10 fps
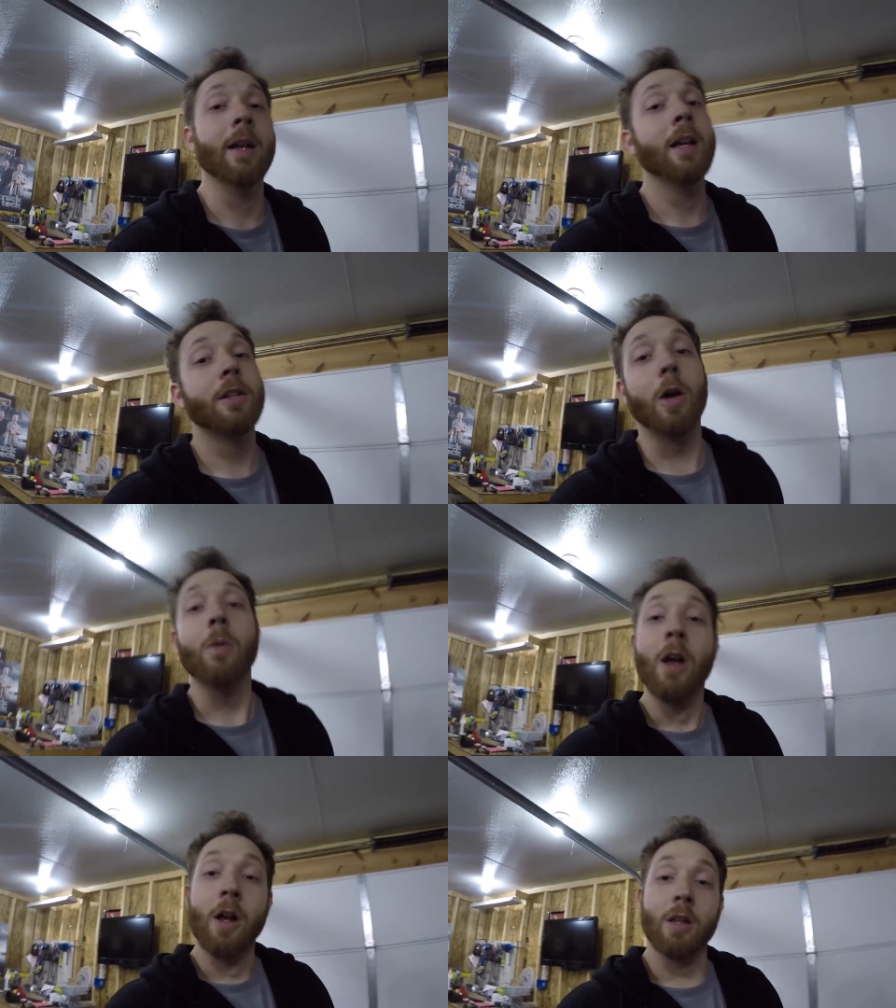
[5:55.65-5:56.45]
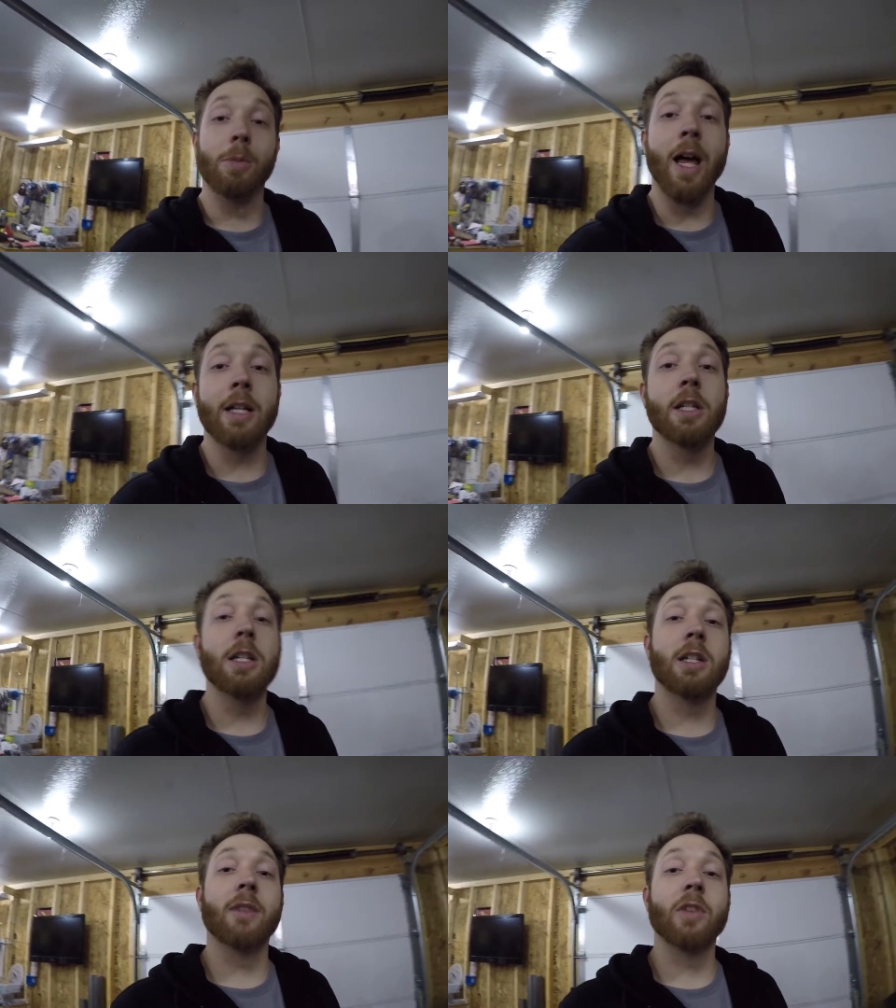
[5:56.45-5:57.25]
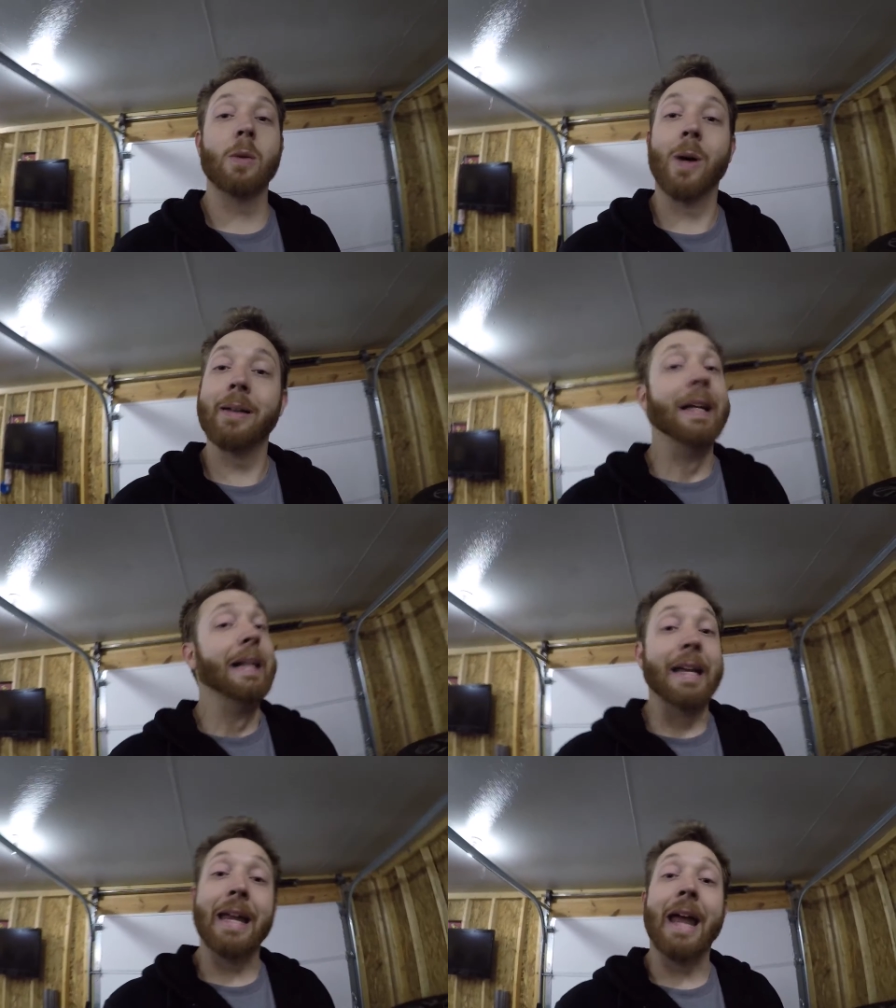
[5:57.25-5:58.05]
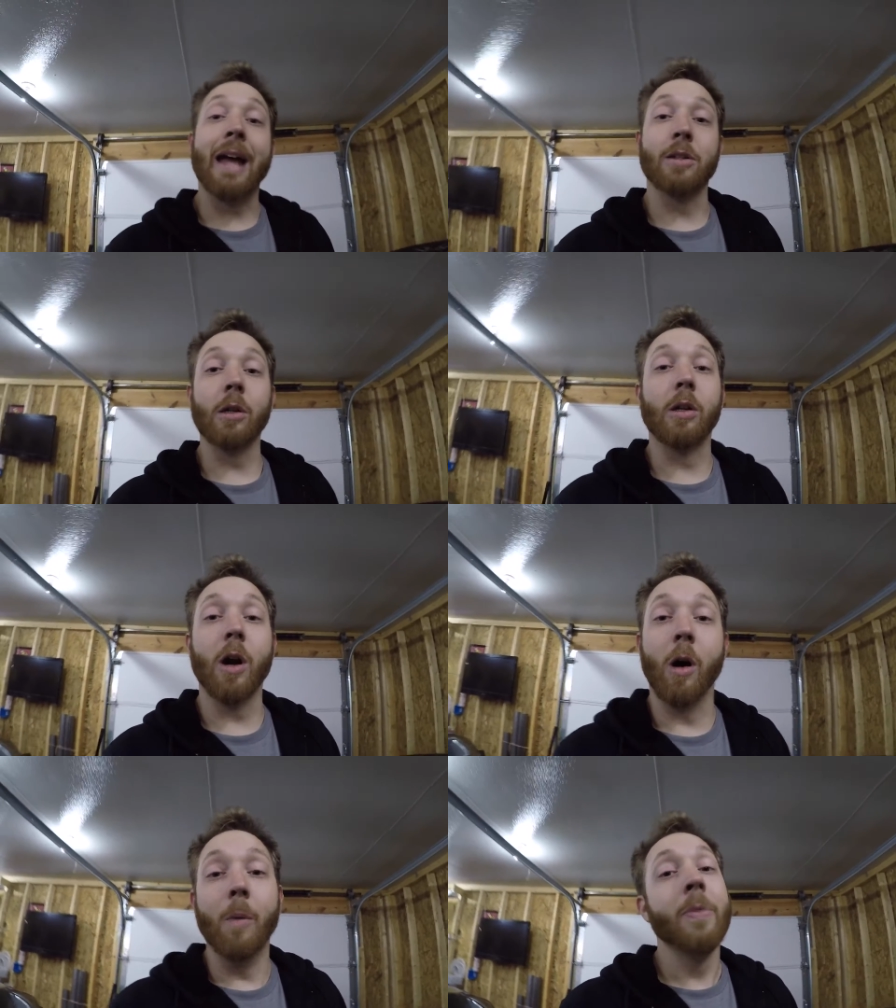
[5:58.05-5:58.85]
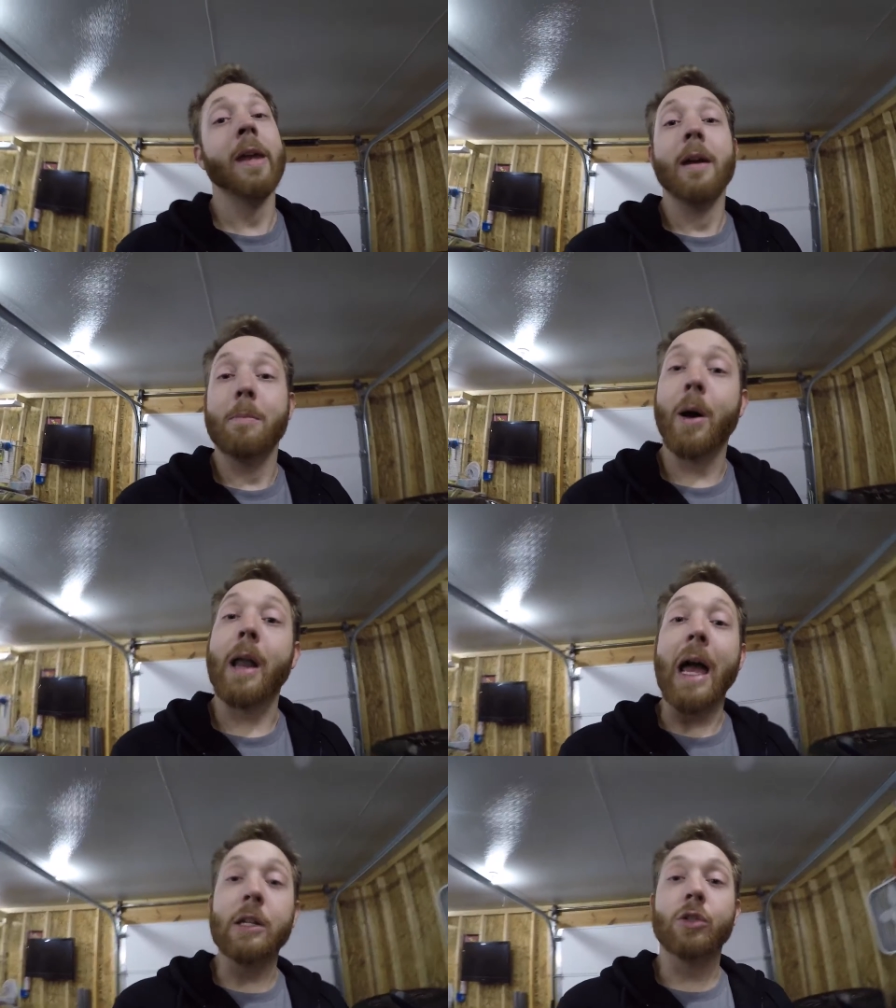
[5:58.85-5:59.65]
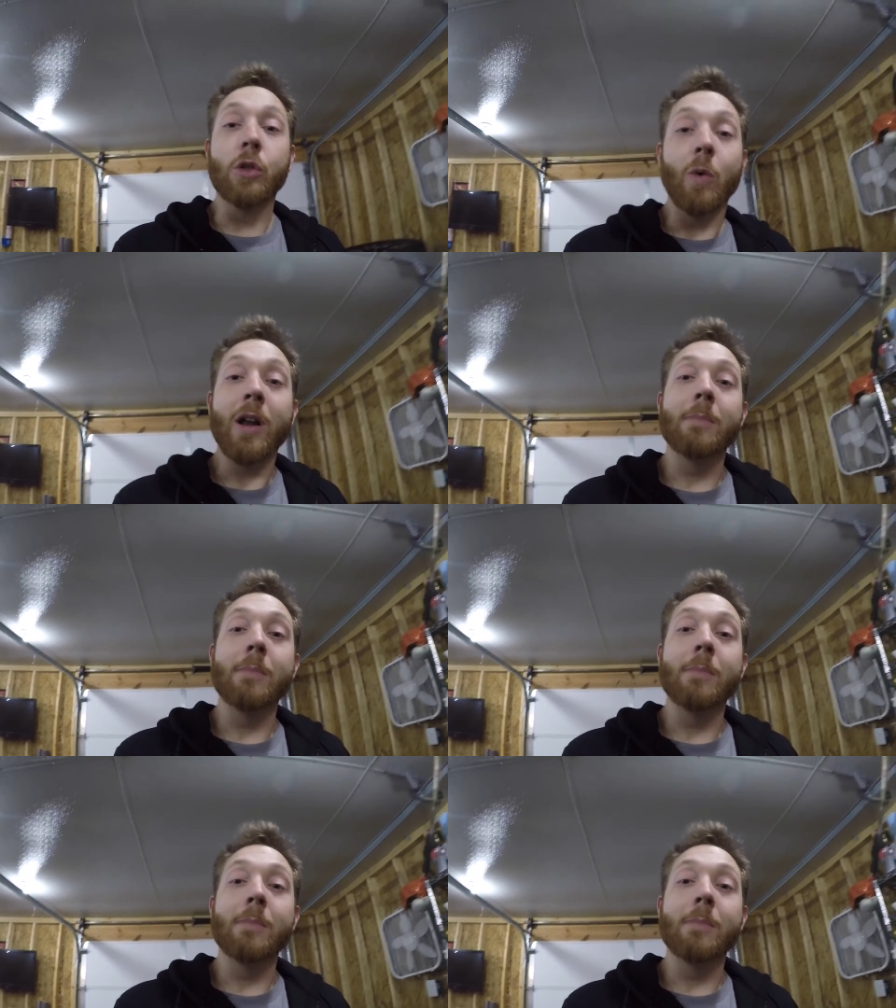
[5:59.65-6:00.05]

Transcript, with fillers: So the Black Z71, it had to go but I do want to